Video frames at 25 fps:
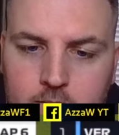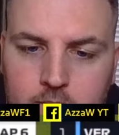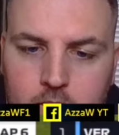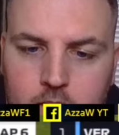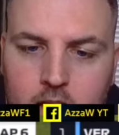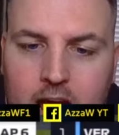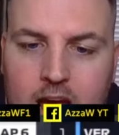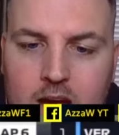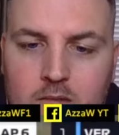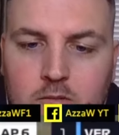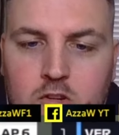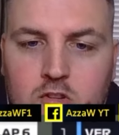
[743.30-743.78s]

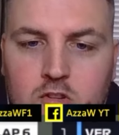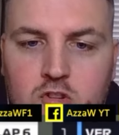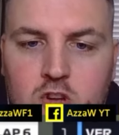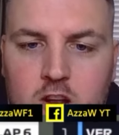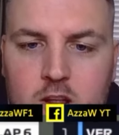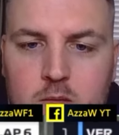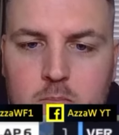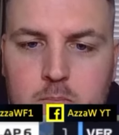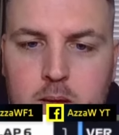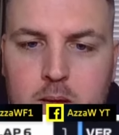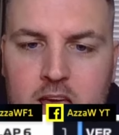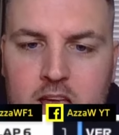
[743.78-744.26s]
Hamilton
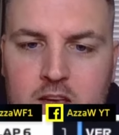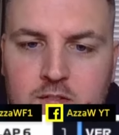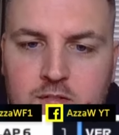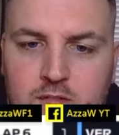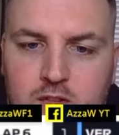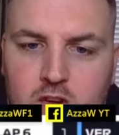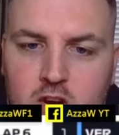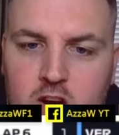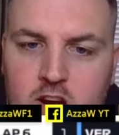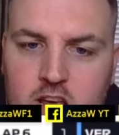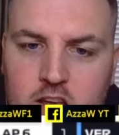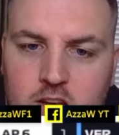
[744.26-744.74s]
in P
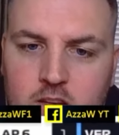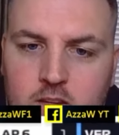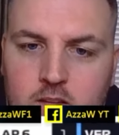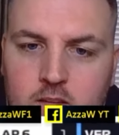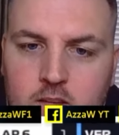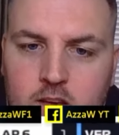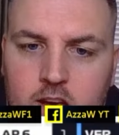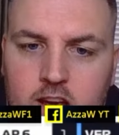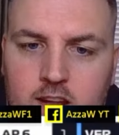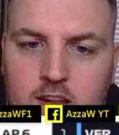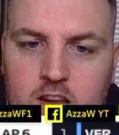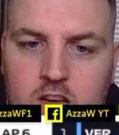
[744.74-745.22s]
three.
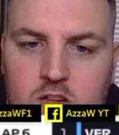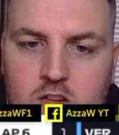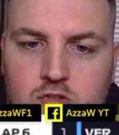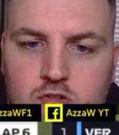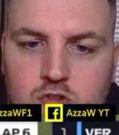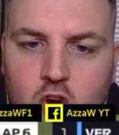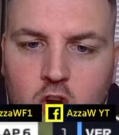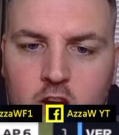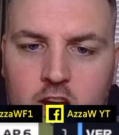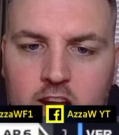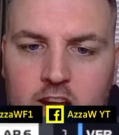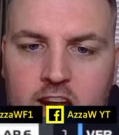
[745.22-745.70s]
It is
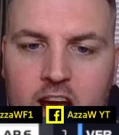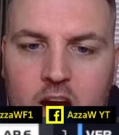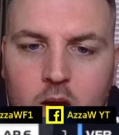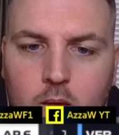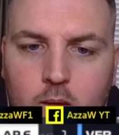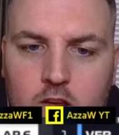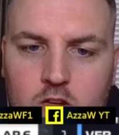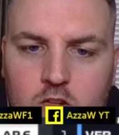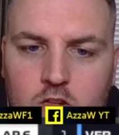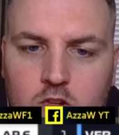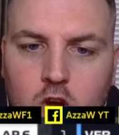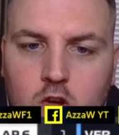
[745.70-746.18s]
drying out.
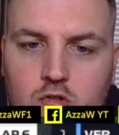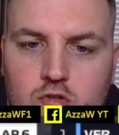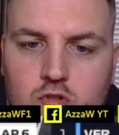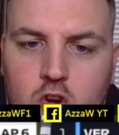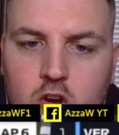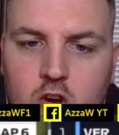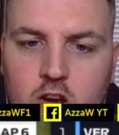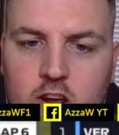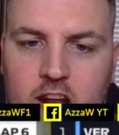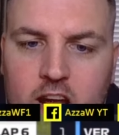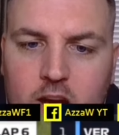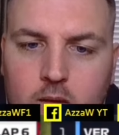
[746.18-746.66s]
It's not
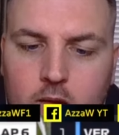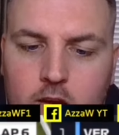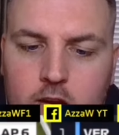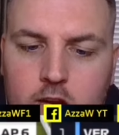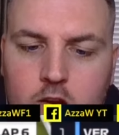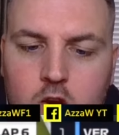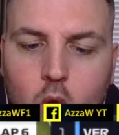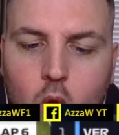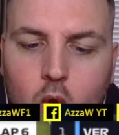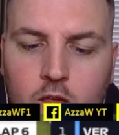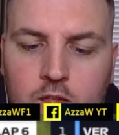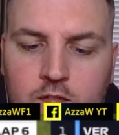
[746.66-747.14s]
drying out
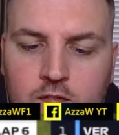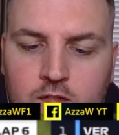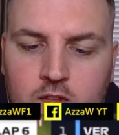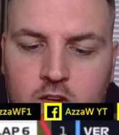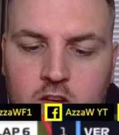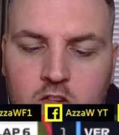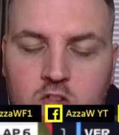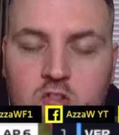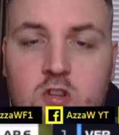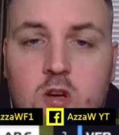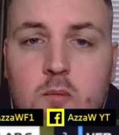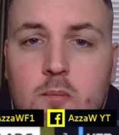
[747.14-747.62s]
enough
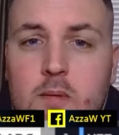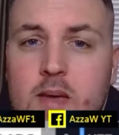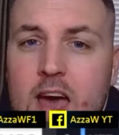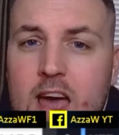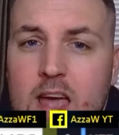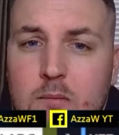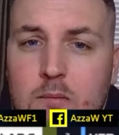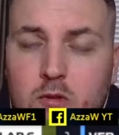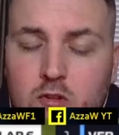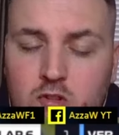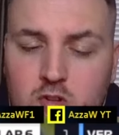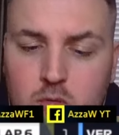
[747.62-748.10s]
to be
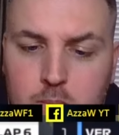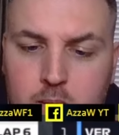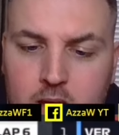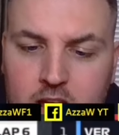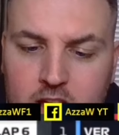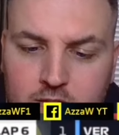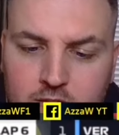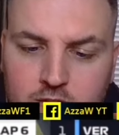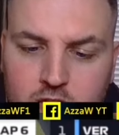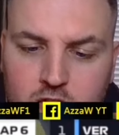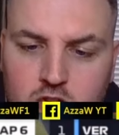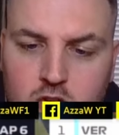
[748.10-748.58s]
able to
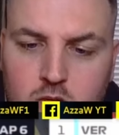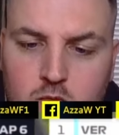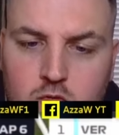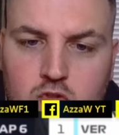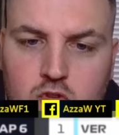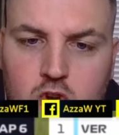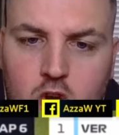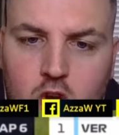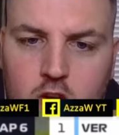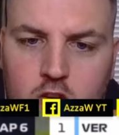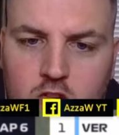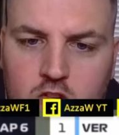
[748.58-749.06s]
pit for some
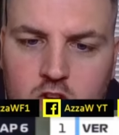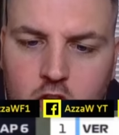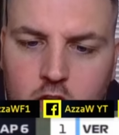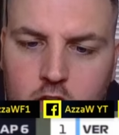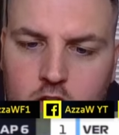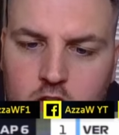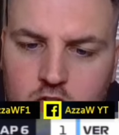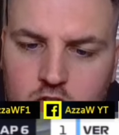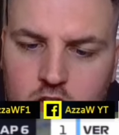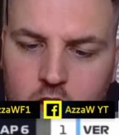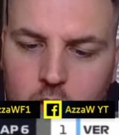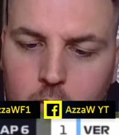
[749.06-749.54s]
dry
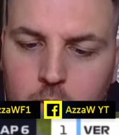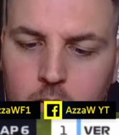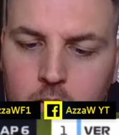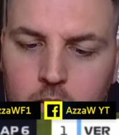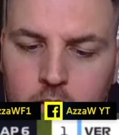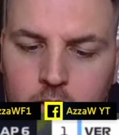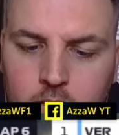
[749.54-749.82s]
tyres though.